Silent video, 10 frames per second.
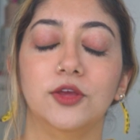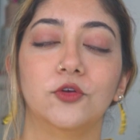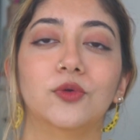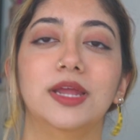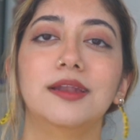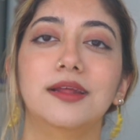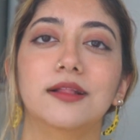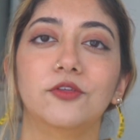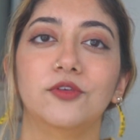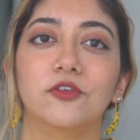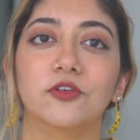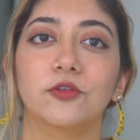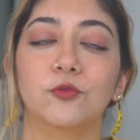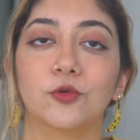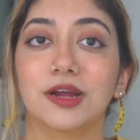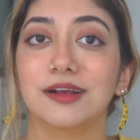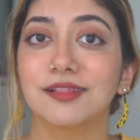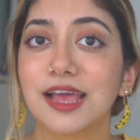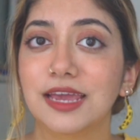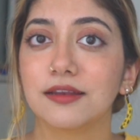you create an illustration for a
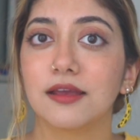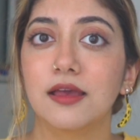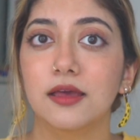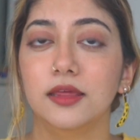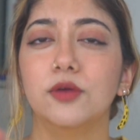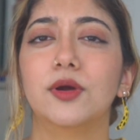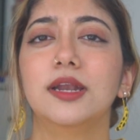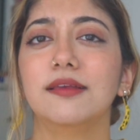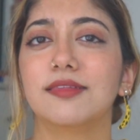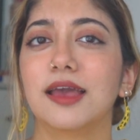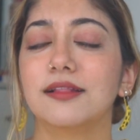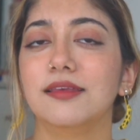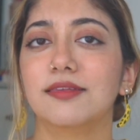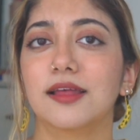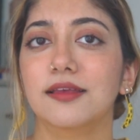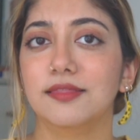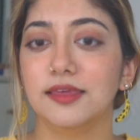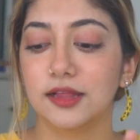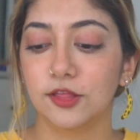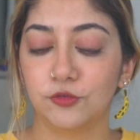client, you aren't exactly selling
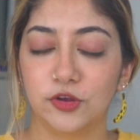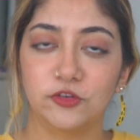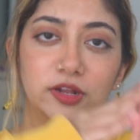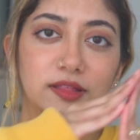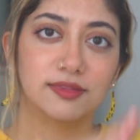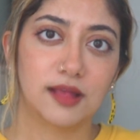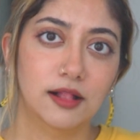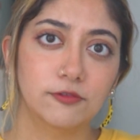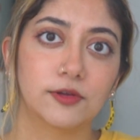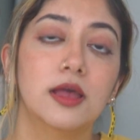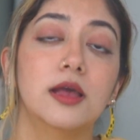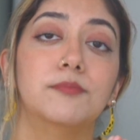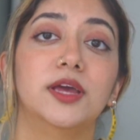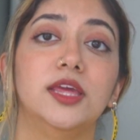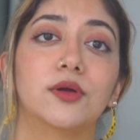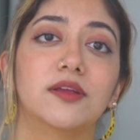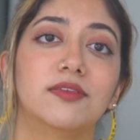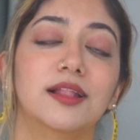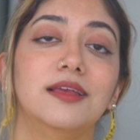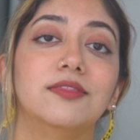the illustration itself, but you are
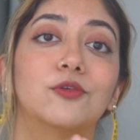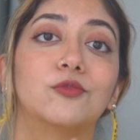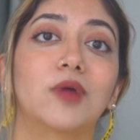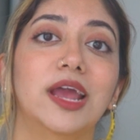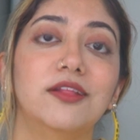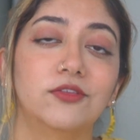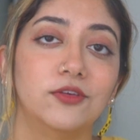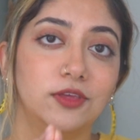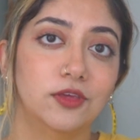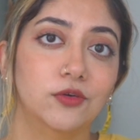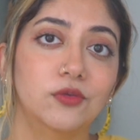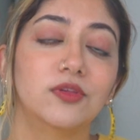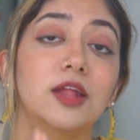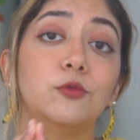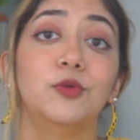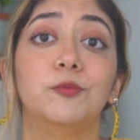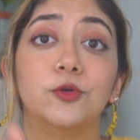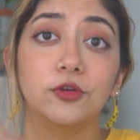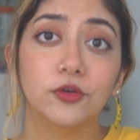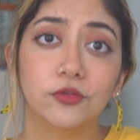selling the rights to use and
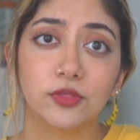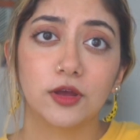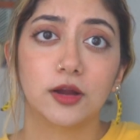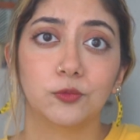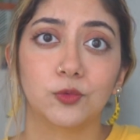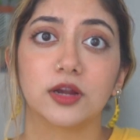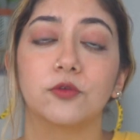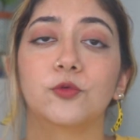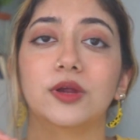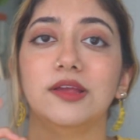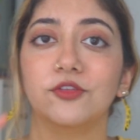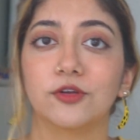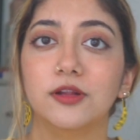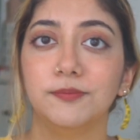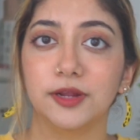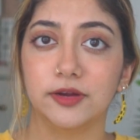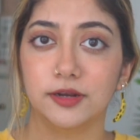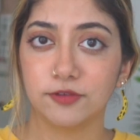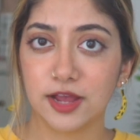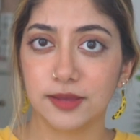reproduce the artwork for a certain period
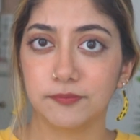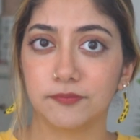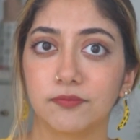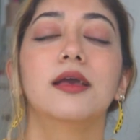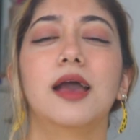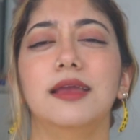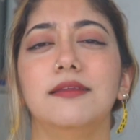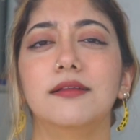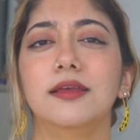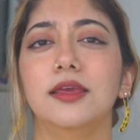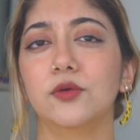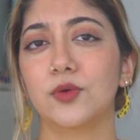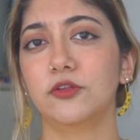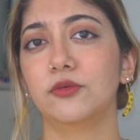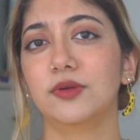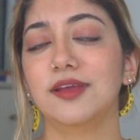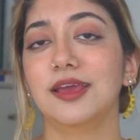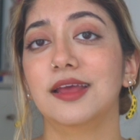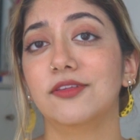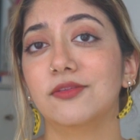of time. Ideally, you want to
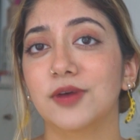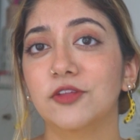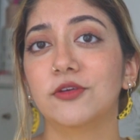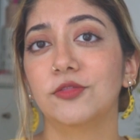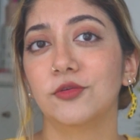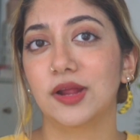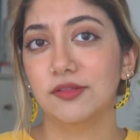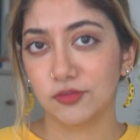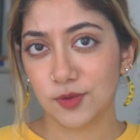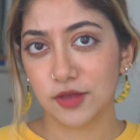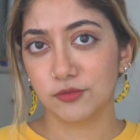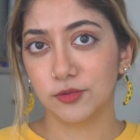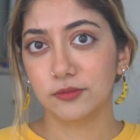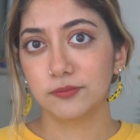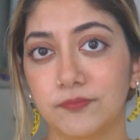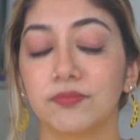retain as much of the rights as possible.